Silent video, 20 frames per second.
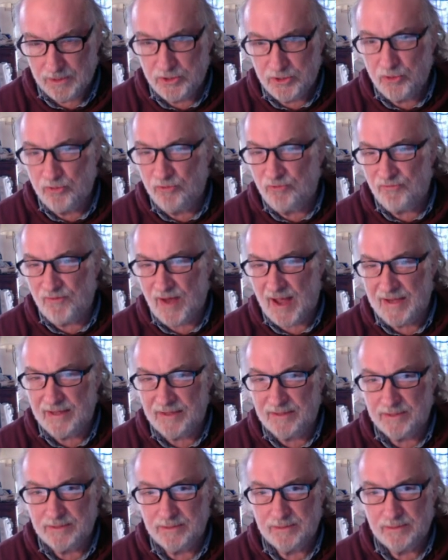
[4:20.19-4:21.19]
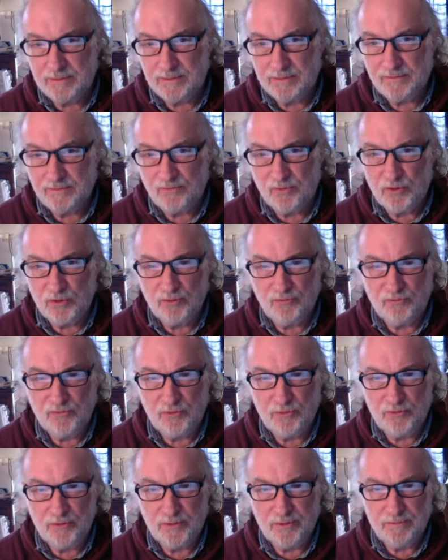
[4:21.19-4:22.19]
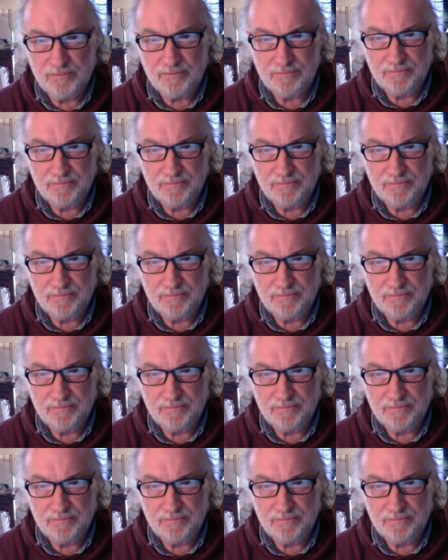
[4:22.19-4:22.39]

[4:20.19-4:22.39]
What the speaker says: Do you fight for your food?